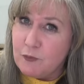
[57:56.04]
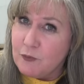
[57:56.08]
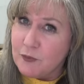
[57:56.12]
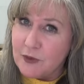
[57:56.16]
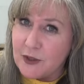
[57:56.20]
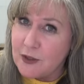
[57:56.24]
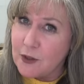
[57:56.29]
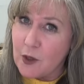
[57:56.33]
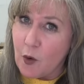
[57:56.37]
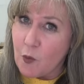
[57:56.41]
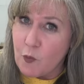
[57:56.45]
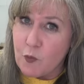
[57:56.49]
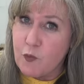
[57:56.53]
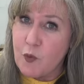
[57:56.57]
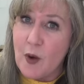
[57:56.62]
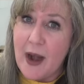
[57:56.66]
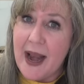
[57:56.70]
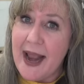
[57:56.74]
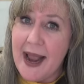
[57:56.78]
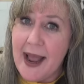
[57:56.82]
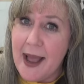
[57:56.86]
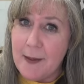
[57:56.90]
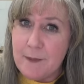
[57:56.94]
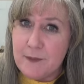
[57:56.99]
you know,
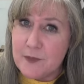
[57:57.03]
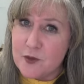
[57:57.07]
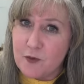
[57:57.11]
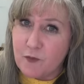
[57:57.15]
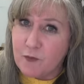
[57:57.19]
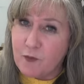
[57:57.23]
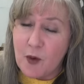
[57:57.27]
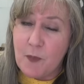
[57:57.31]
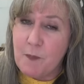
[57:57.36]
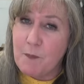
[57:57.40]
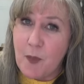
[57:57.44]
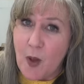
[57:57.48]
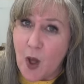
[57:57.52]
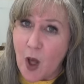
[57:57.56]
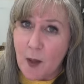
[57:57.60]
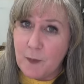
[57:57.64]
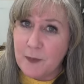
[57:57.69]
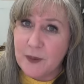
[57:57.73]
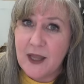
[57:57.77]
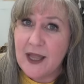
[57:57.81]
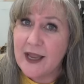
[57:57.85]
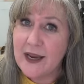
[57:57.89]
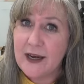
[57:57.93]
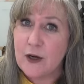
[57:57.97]
Rams football
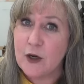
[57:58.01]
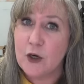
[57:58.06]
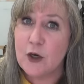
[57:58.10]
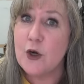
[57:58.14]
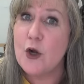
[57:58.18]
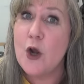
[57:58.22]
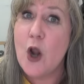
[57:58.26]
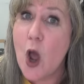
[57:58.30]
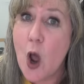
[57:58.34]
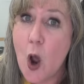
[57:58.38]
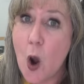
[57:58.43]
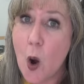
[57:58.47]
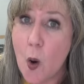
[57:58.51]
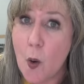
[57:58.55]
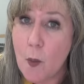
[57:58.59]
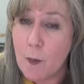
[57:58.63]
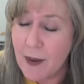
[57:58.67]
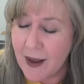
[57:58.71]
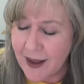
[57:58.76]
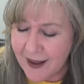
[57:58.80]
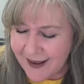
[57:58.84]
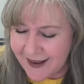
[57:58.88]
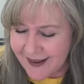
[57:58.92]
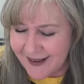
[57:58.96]
player
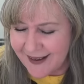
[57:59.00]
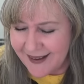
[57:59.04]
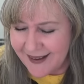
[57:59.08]
gnome.